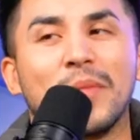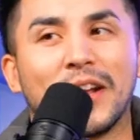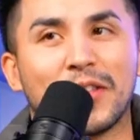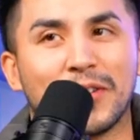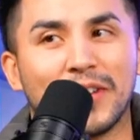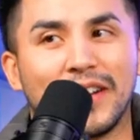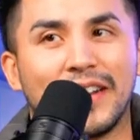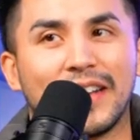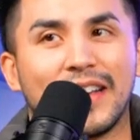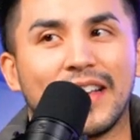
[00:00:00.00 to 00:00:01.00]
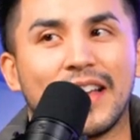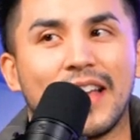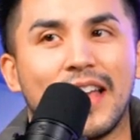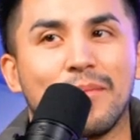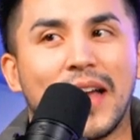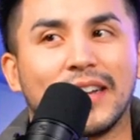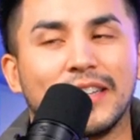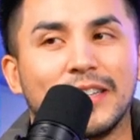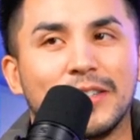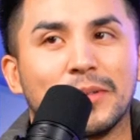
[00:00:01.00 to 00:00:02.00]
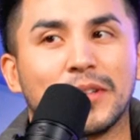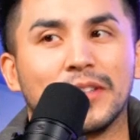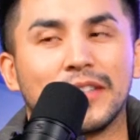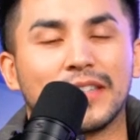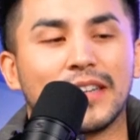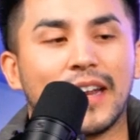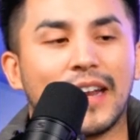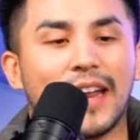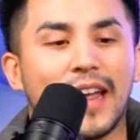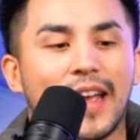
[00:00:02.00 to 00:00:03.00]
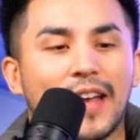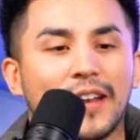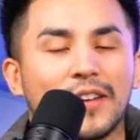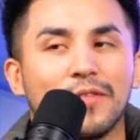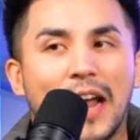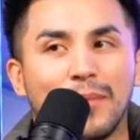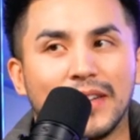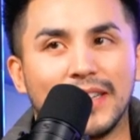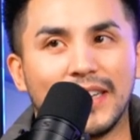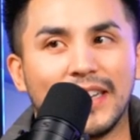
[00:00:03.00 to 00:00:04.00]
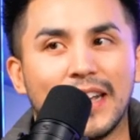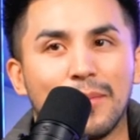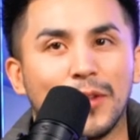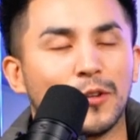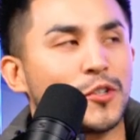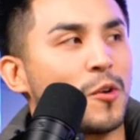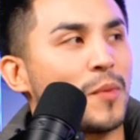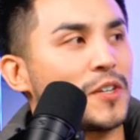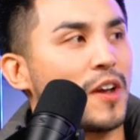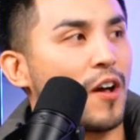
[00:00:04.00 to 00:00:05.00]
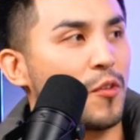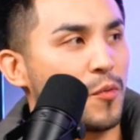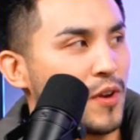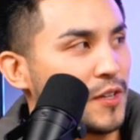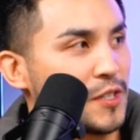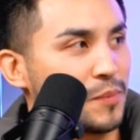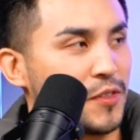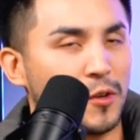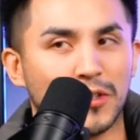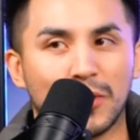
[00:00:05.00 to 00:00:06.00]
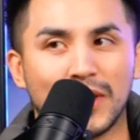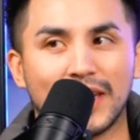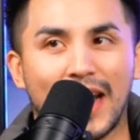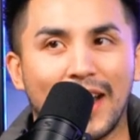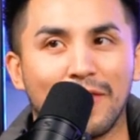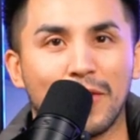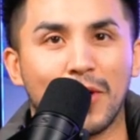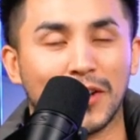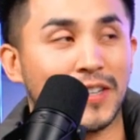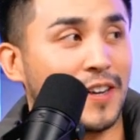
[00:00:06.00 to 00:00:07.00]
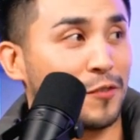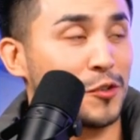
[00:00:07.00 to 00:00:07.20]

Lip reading: omega-3, magnesium glycinate, and vitamin D. But there's so much other ones. But those are the ones I want you to take for